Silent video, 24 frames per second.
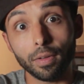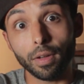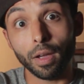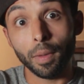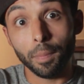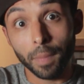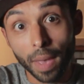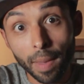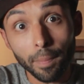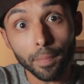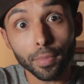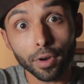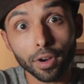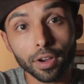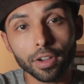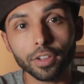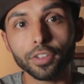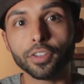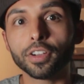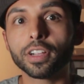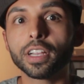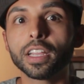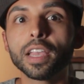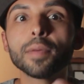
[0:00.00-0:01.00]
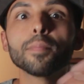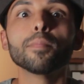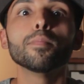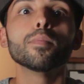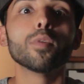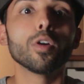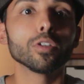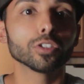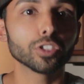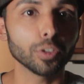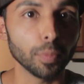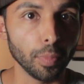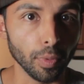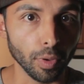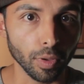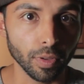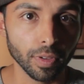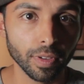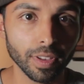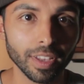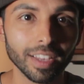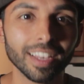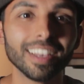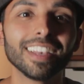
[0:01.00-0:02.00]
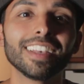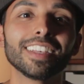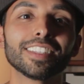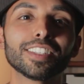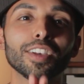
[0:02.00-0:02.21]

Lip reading: a member, you're gonna get multiple.